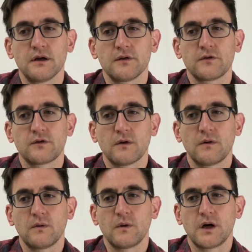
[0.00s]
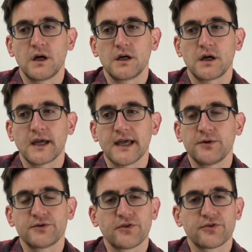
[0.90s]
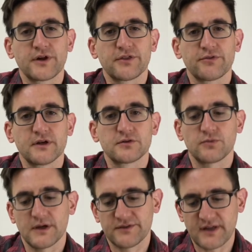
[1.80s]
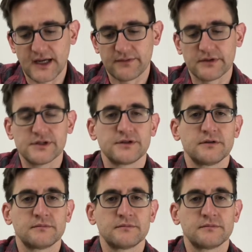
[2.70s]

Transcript: So a guy who has a 33-inch waist average,